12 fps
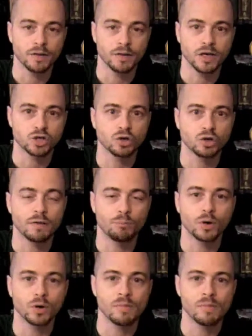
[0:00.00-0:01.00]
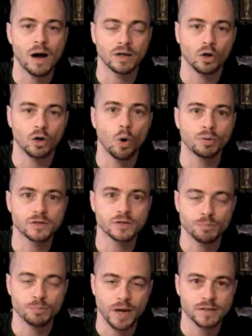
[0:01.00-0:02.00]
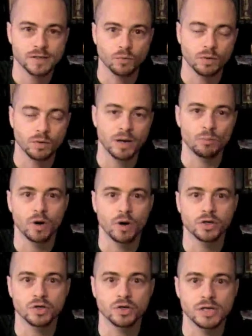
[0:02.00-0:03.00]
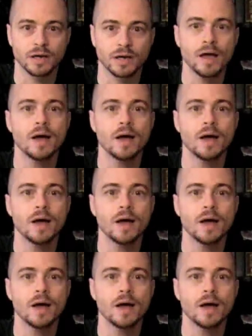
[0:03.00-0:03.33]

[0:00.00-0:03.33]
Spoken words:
They should have put him out into open space. It would have been more interesting.